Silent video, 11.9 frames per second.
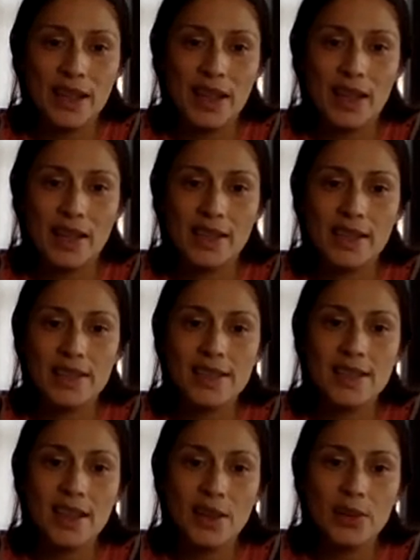And it's
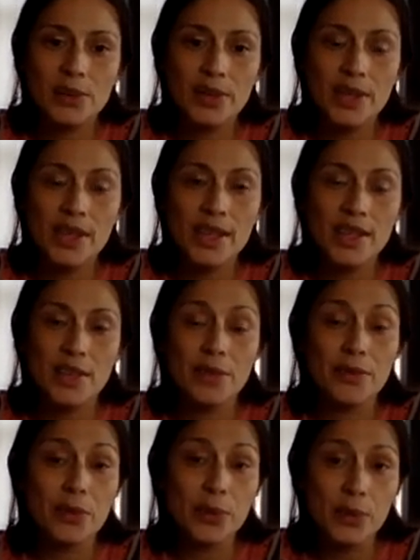not only a
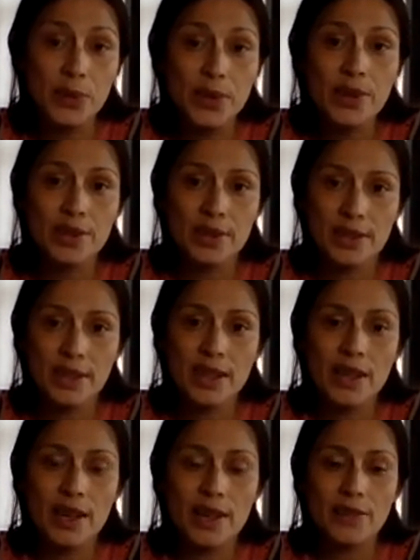food
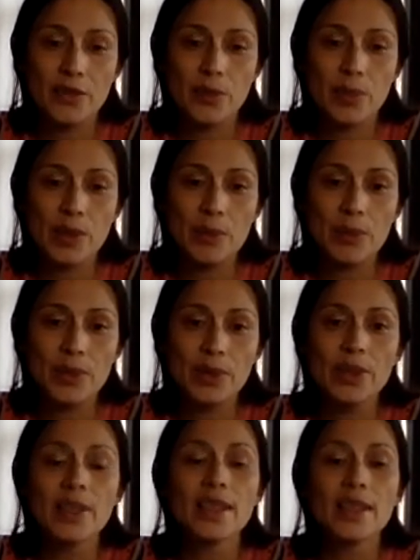for people